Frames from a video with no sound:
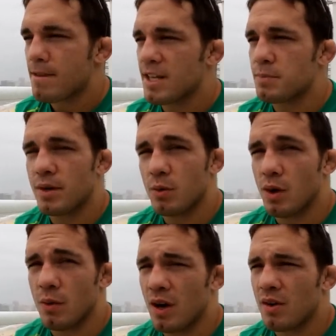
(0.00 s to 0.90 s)
He's pretty
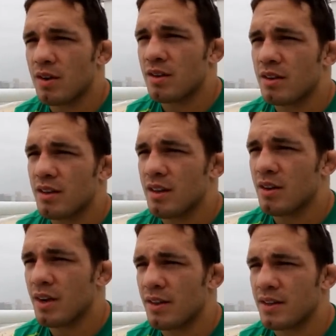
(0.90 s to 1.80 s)
well rounded, you
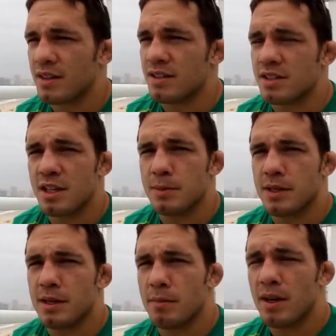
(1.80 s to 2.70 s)
know, and I think he just keeps
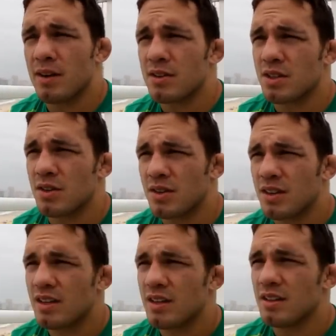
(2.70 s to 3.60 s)
getting better. So
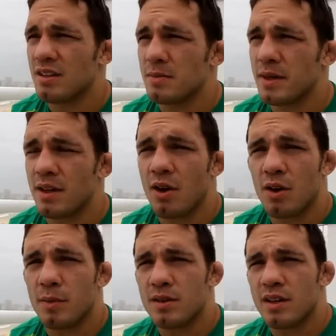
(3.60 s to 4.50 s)
he's made that
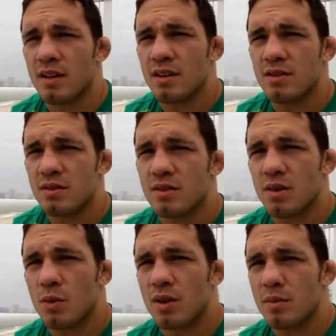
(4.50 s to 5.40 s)
argument that he's, you
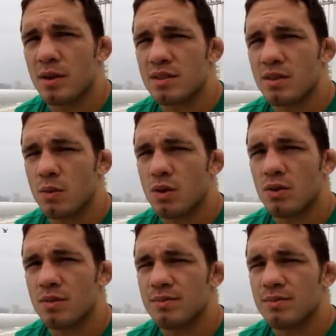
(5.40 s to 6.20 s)
know, one of the best in the world.